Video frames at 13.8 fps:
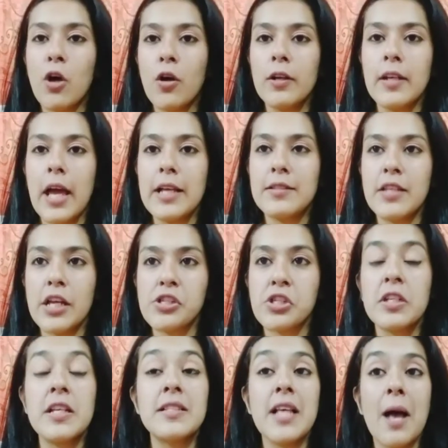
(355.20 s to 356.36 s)

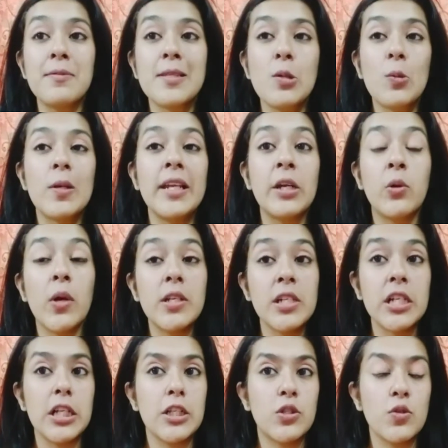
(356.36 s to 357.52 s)
organization is absolutely
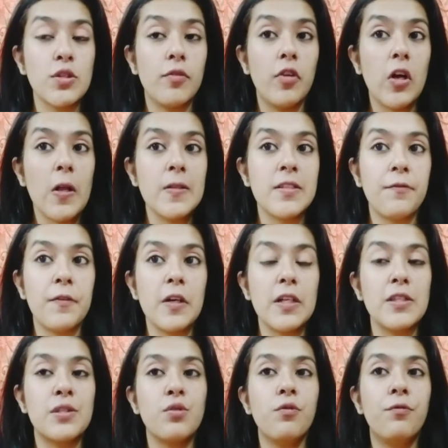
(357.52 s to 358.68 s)
critical to the world's
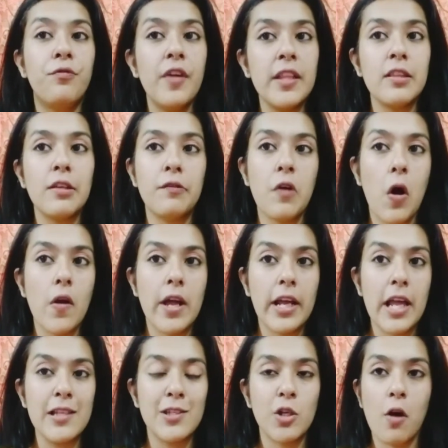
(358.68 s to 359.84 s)
efforts to win the war
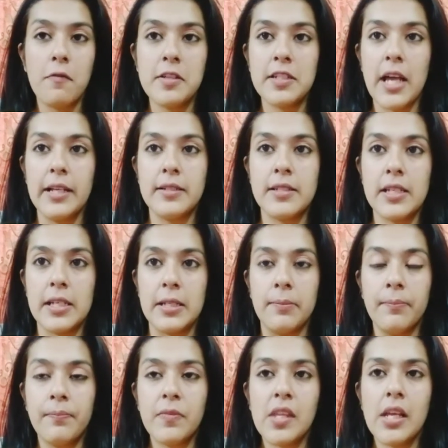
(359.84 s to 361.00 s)
against COVID-19.
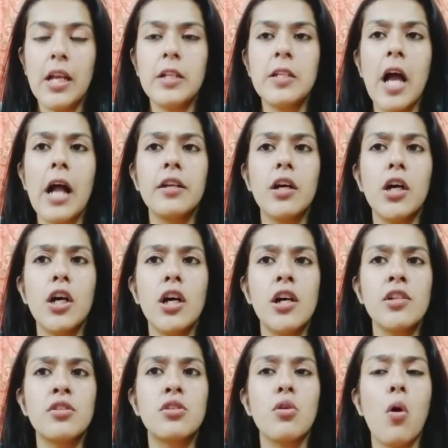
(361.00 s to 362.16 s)
It had
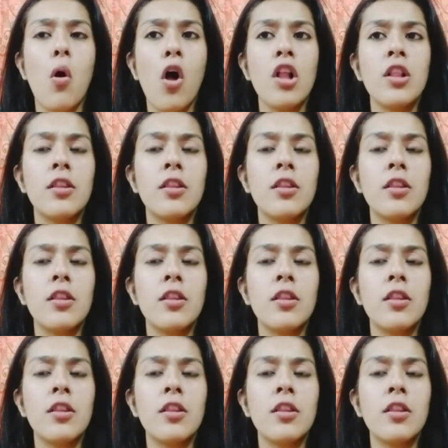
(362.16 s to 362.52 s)
urged all the